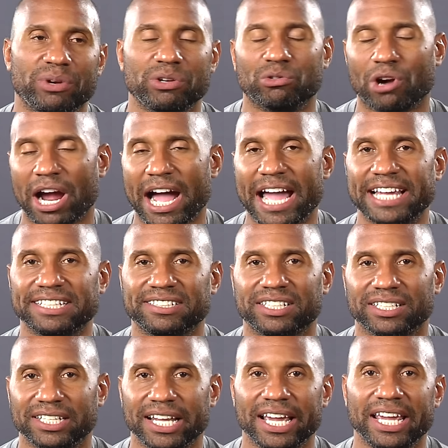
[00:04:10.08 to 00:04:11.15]
we rise
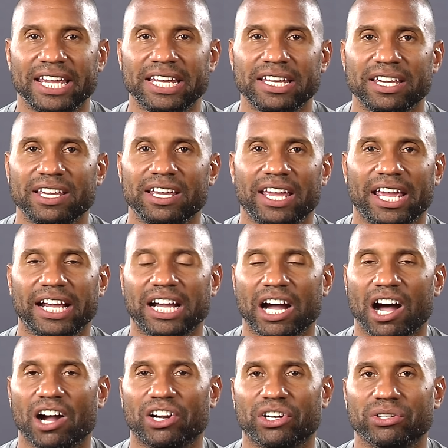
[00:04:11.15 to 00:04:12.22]
today and
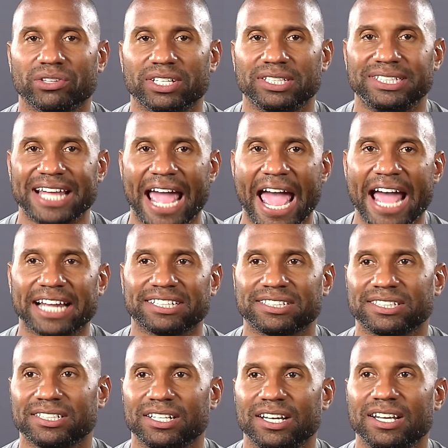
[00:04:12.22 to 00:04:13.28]
conquer the
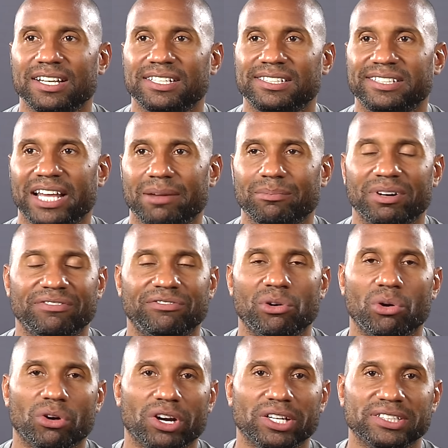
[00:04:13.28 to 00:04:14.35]
tasks set
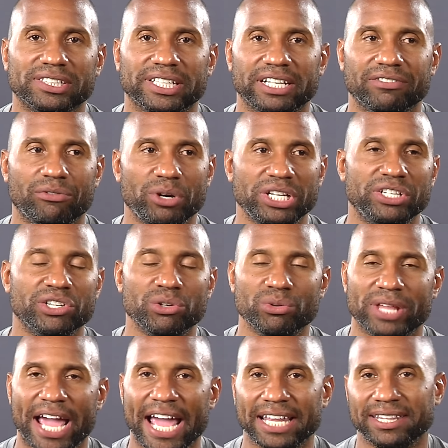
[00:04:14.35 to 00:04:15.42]
before us? And if we
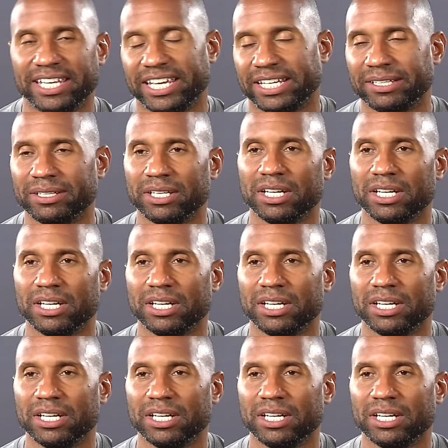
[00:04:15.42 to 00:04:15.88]
do that, then